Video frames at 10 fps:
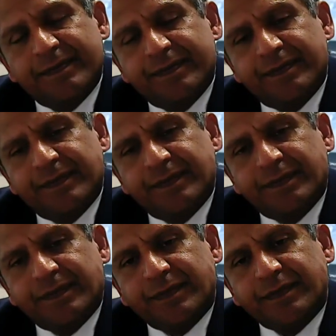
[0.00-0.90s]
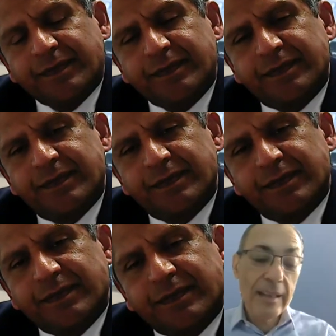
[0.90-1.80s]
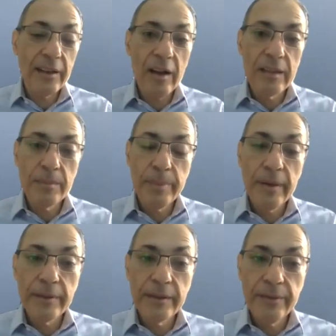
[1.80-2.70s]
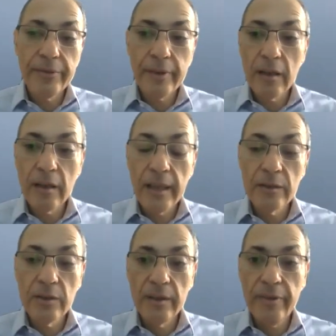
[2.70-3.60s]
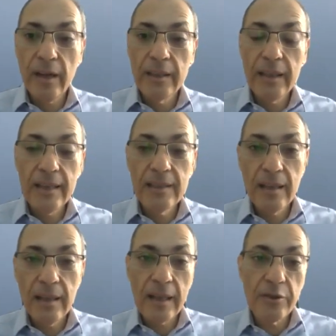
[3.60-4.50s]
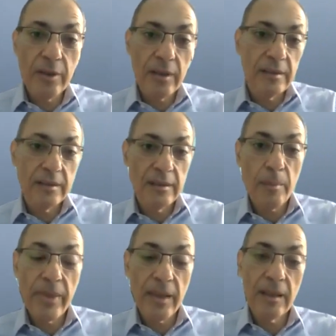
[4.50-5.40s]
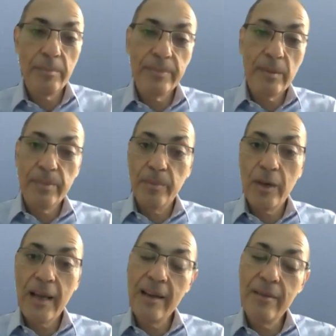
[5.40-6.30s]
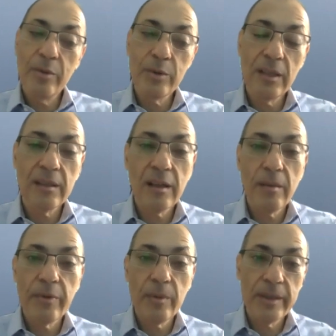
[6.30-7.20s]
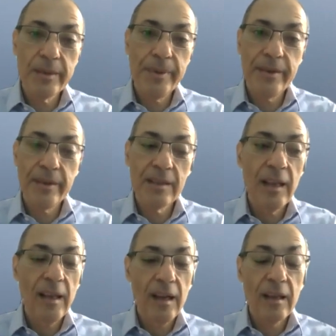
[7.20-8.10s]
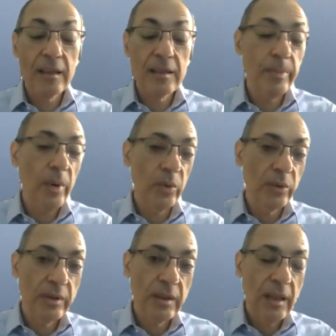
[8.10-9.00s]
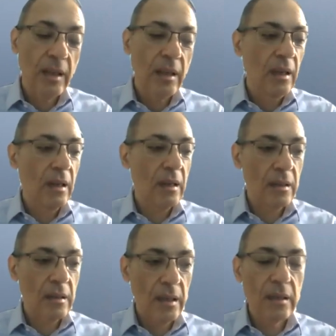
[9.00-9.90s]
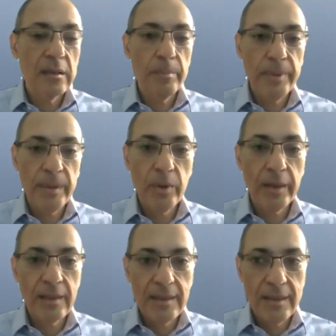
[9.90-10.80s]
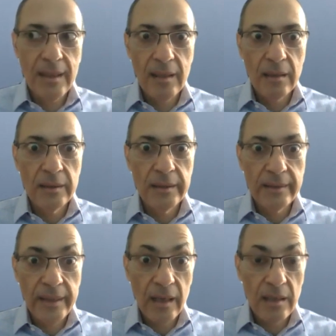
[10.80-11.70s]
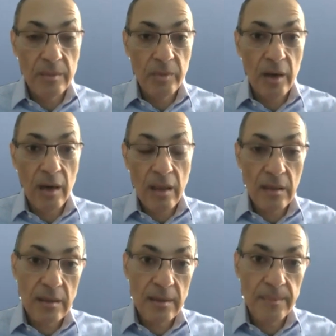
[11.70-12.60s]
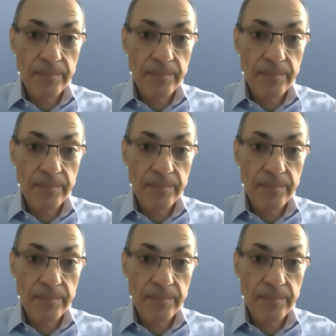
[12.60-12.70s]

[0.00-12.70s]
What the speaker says: So the aesthetic eye is a bit of a difficult thing to define. Is it natural something that some people have, or does it come from experience? I think it's both. I think some people can see details more than others,